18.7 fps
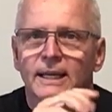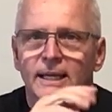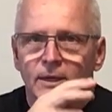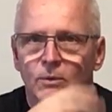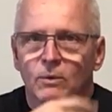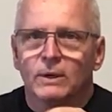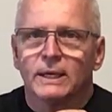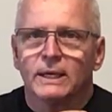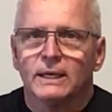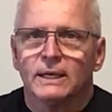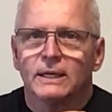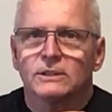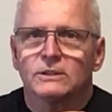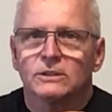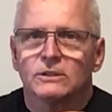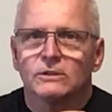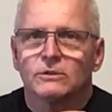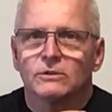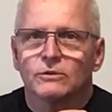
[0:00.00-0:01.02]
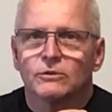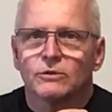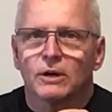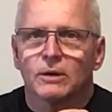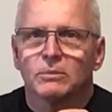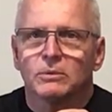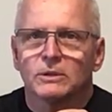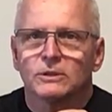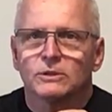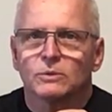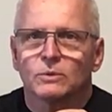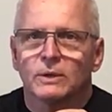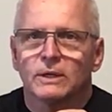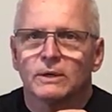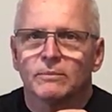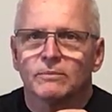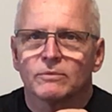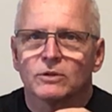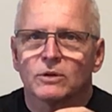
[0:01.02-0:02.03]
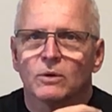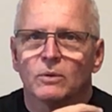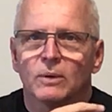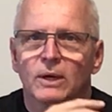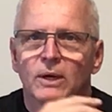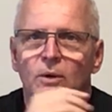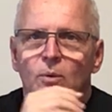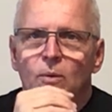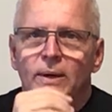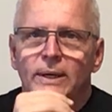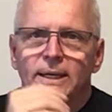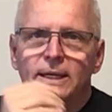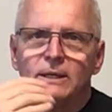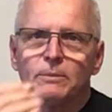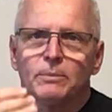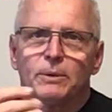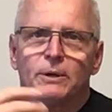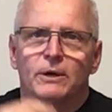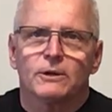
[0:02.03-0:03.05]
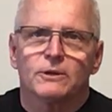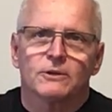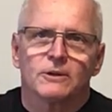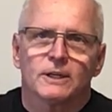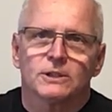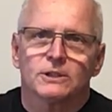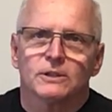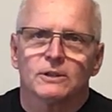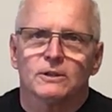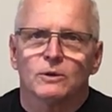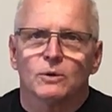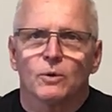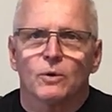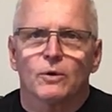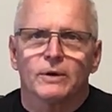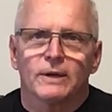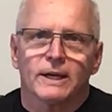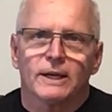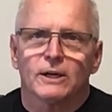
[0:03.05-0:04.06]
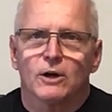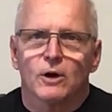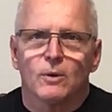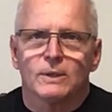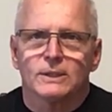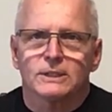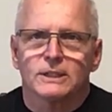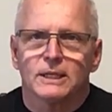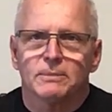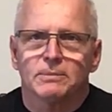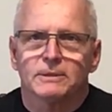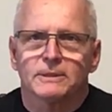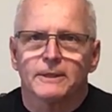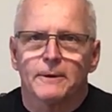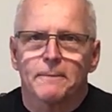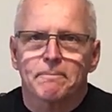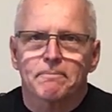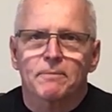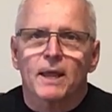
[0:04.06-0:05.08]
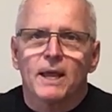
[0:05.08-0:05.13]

It will get us in trouble as well. So we need to put our trust in the Lord and always keep it there.